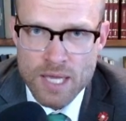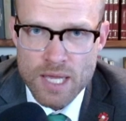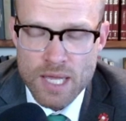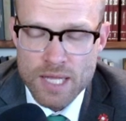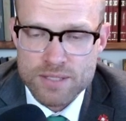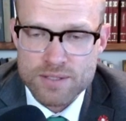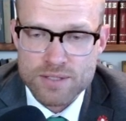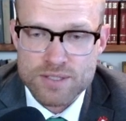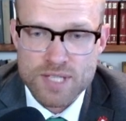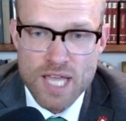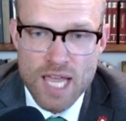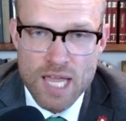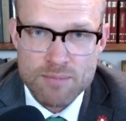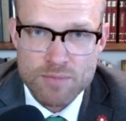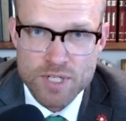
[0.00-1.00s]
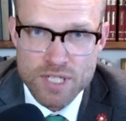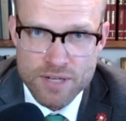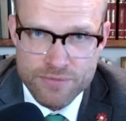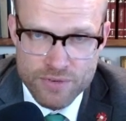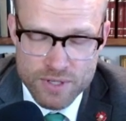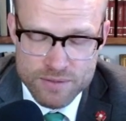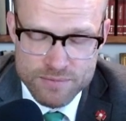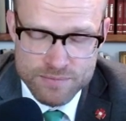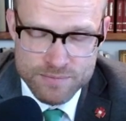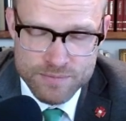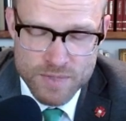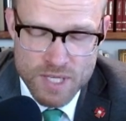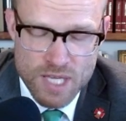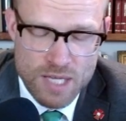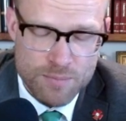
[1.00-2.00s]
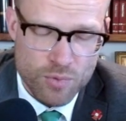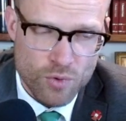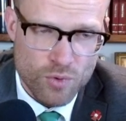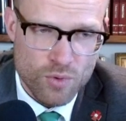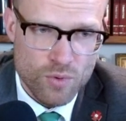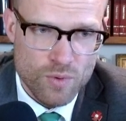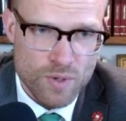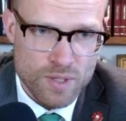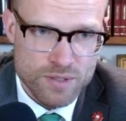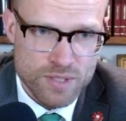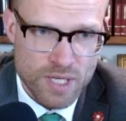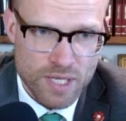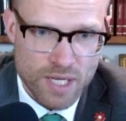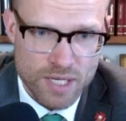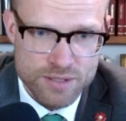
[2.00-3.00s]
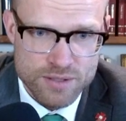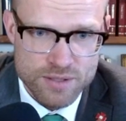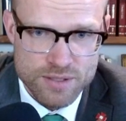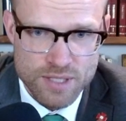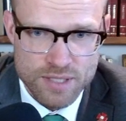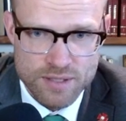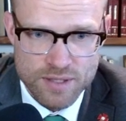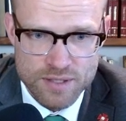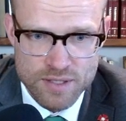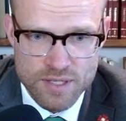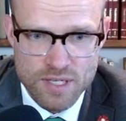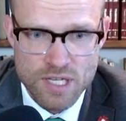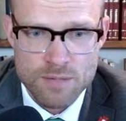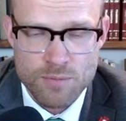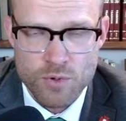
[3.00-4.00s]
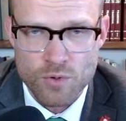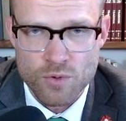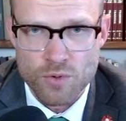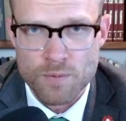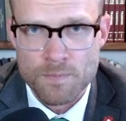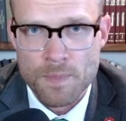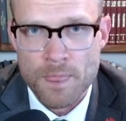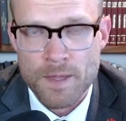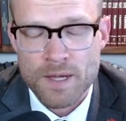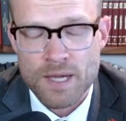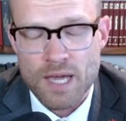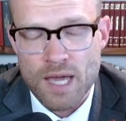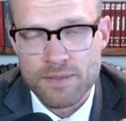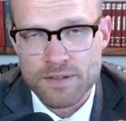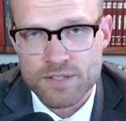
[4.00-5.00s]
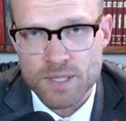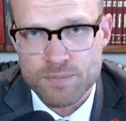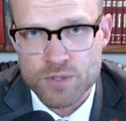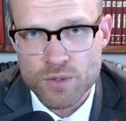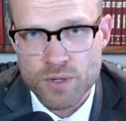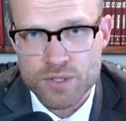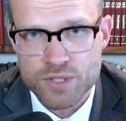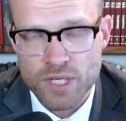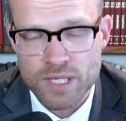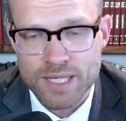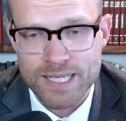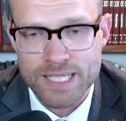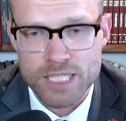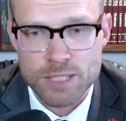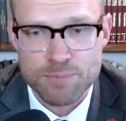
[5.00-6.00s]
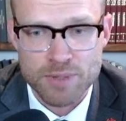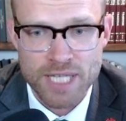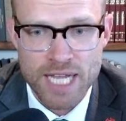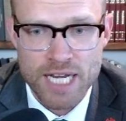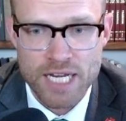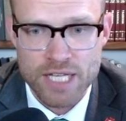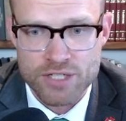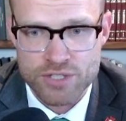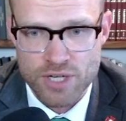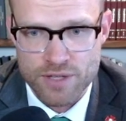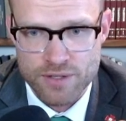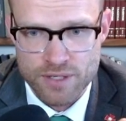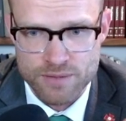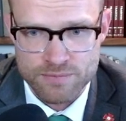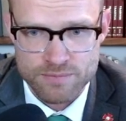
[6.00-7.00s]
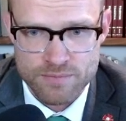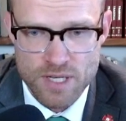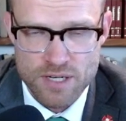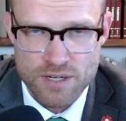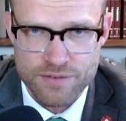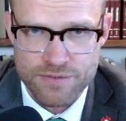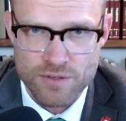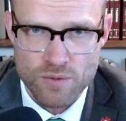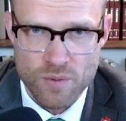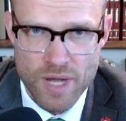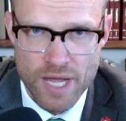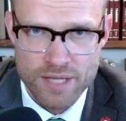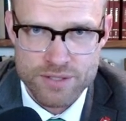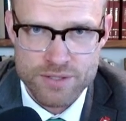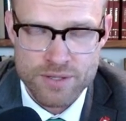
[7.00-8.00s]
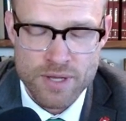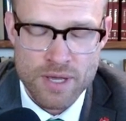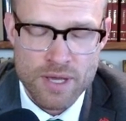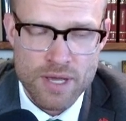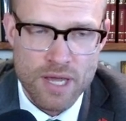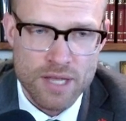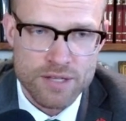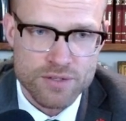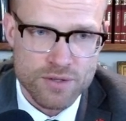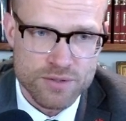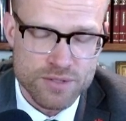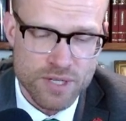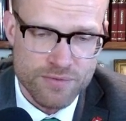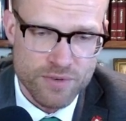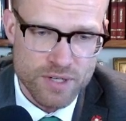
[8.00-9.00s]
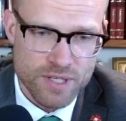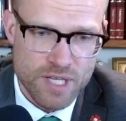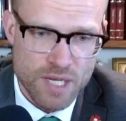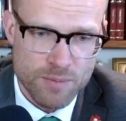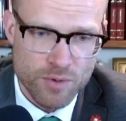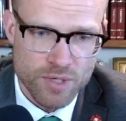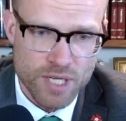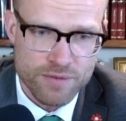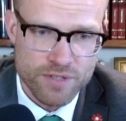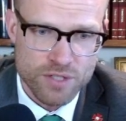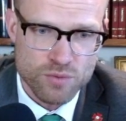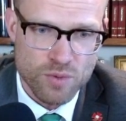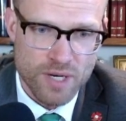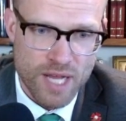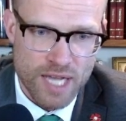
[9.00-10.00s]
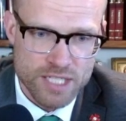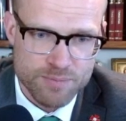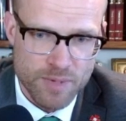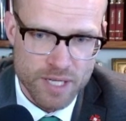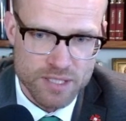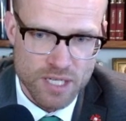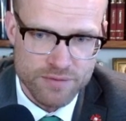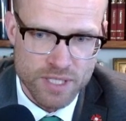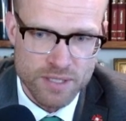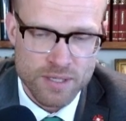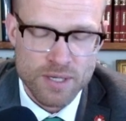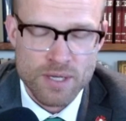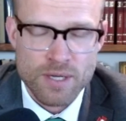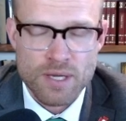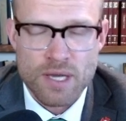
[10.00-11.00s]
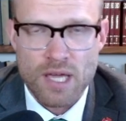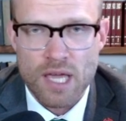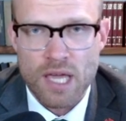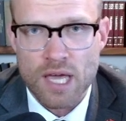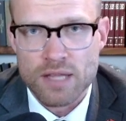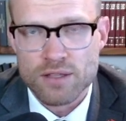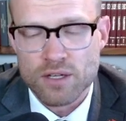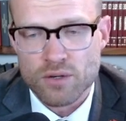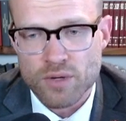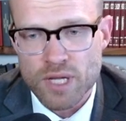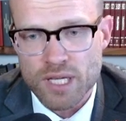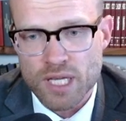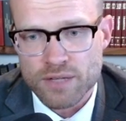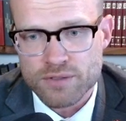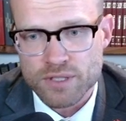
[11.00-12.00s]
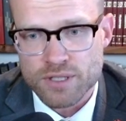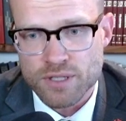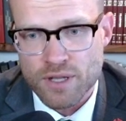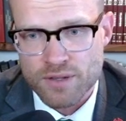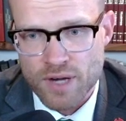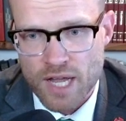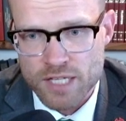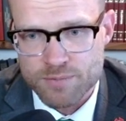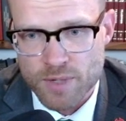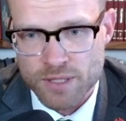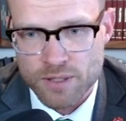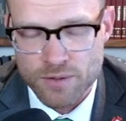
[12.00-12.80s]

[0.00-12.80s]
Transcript: It's the same but different. The Hebrew, St. Augustine says that the Hebrew and the Septuagint explain each other in different ways. And so there's different, the Hebrew gives us one aspect of it, and the Greek gives us another aspect.